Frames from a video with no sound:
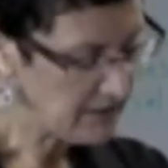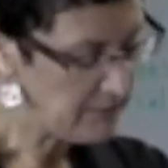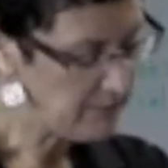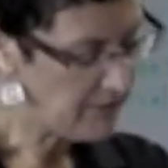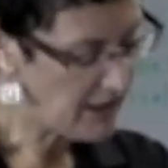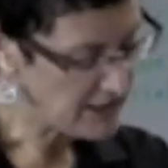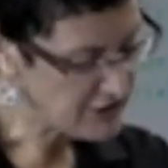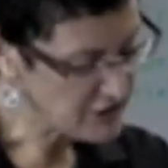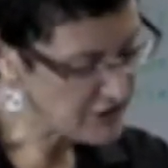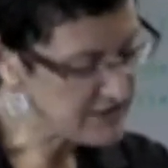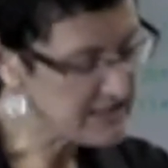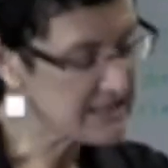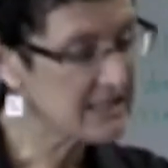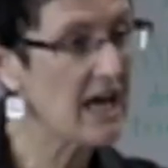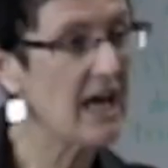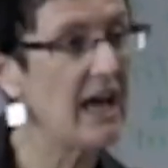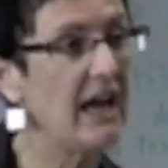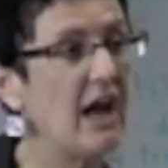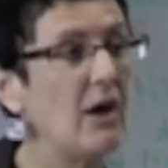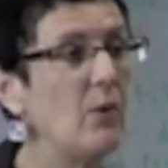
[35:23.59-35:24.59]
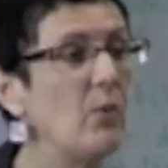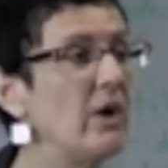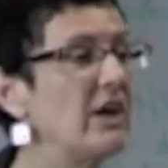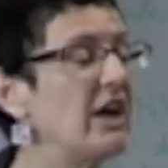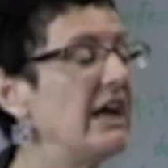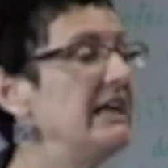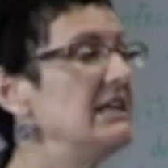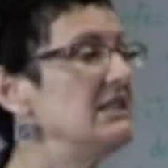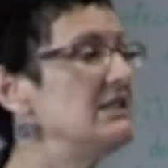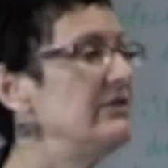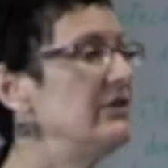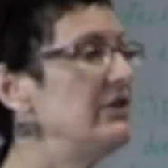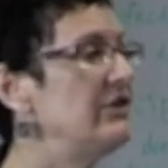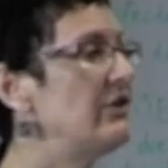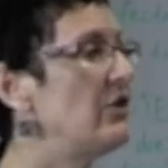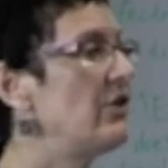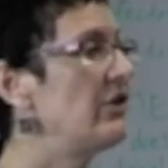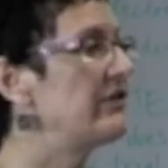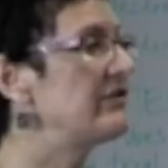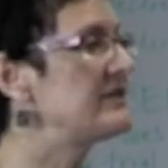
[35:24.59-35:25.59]
But I should say, when I interviewed
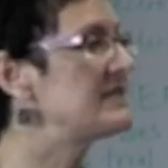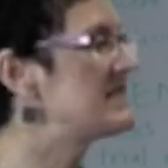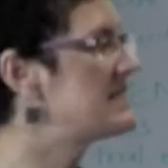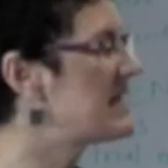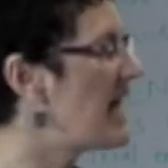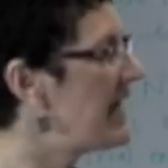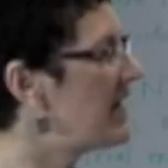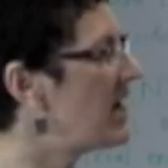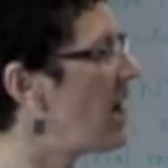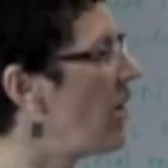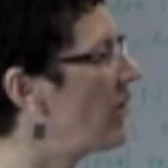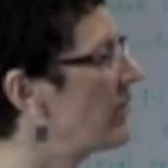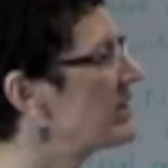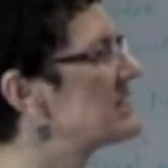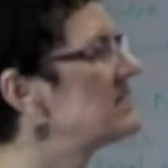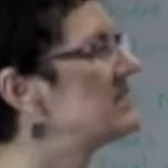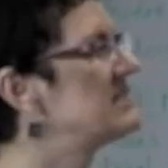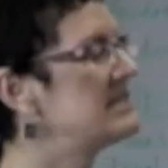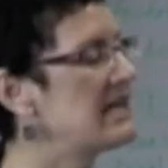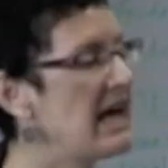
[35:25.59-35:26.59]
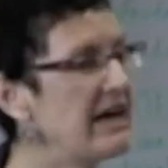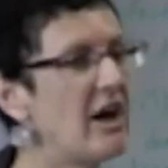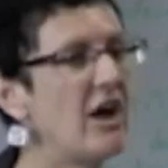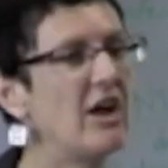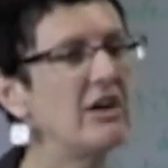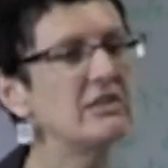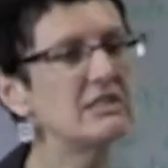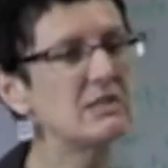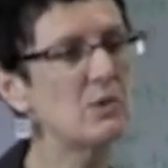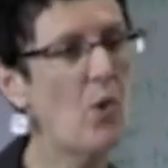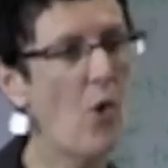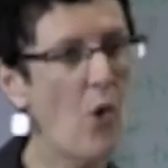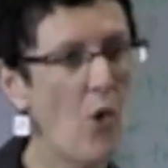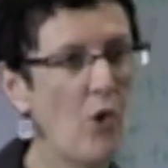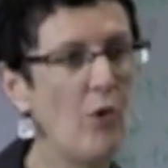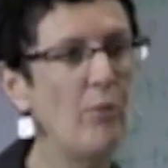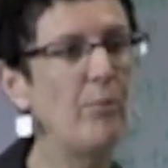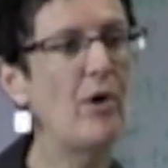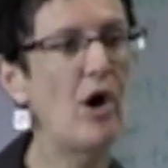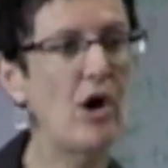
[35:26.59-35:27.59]
all of the stakeholders, the stakeholders were
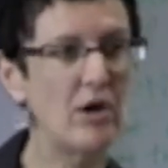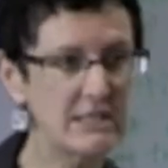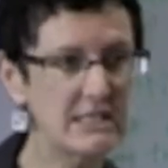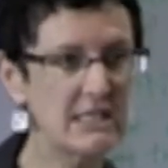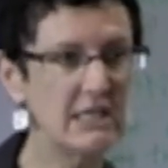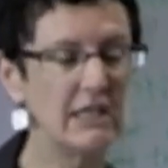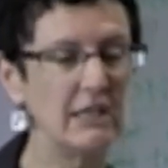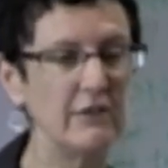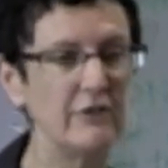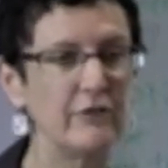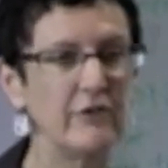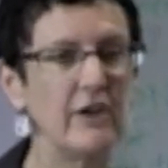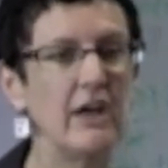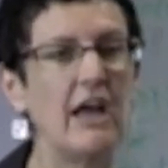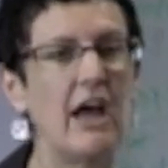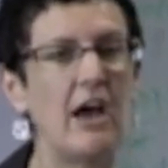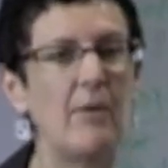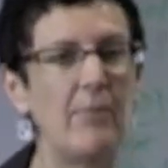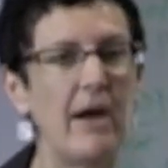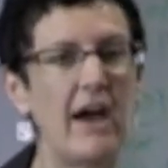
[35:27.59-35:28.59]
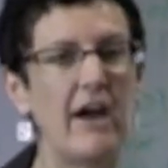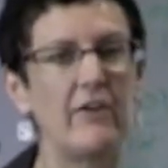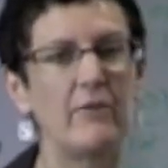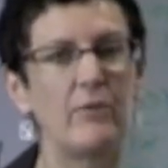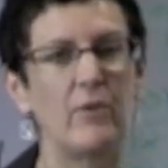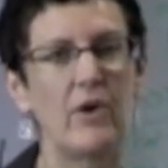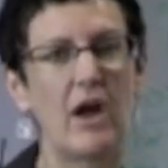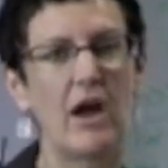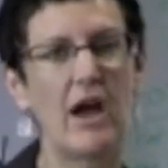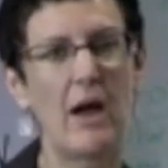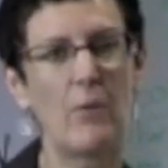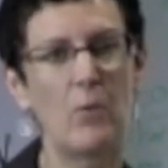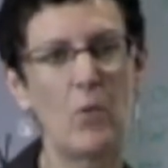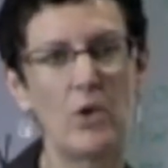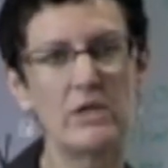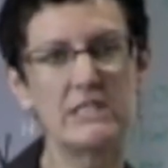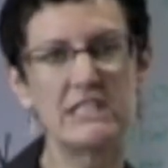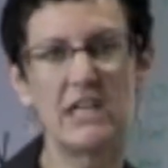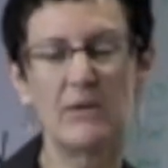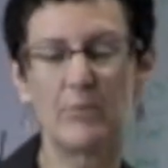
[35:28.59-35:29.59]
all positive about
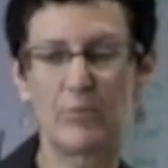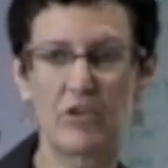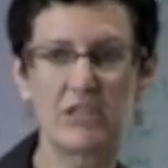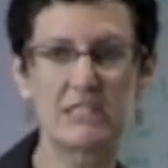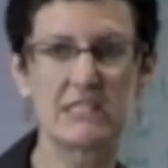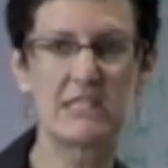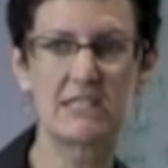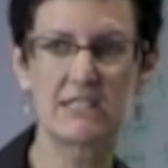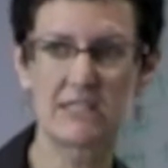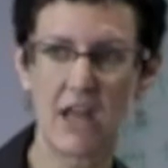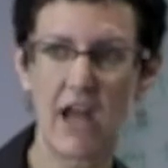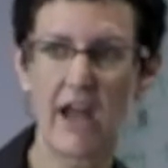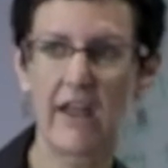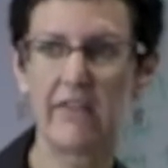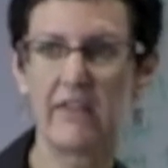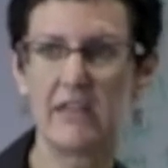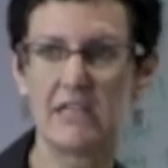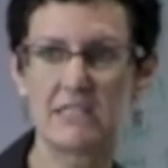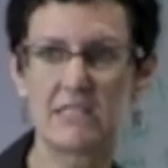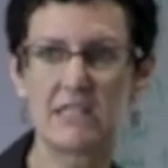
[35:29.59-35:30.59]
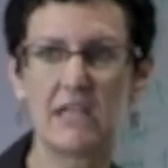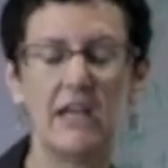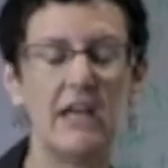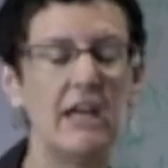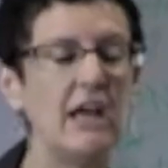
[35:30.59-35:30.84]
wanting a process like this,